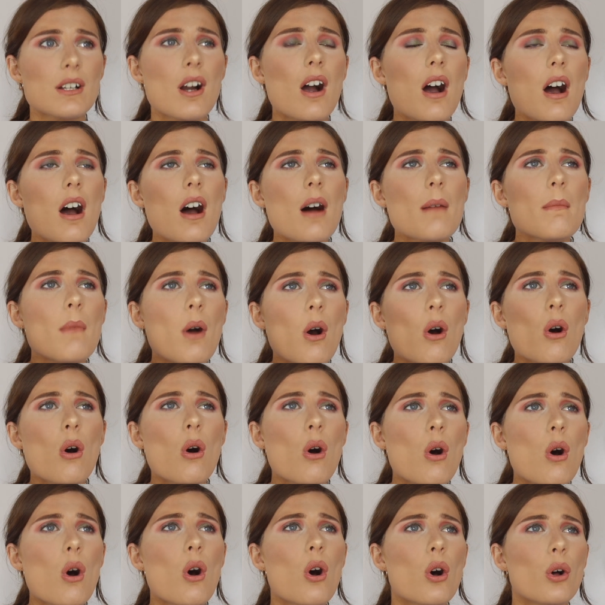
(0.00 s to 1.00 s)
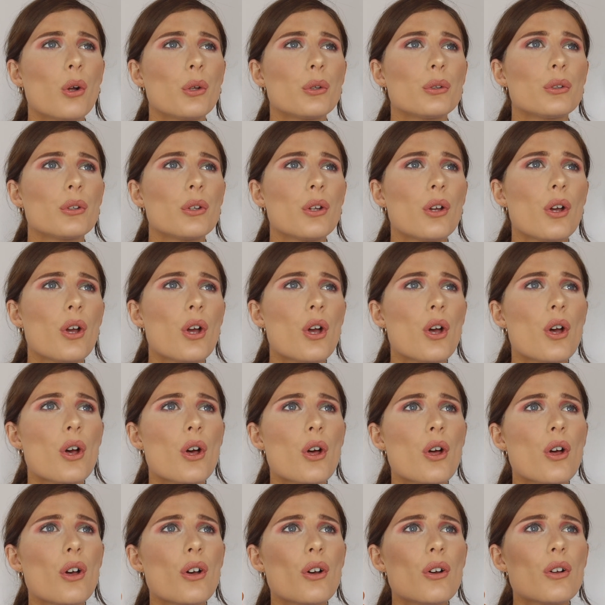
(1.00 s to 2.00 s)
come on,
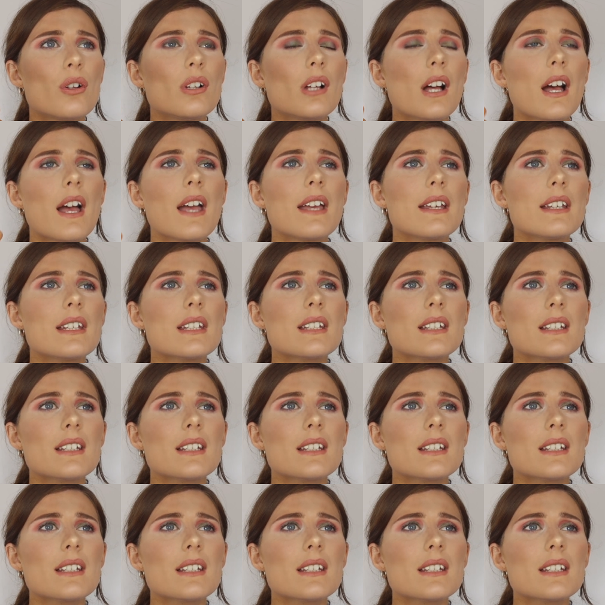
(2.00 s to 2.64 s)
like,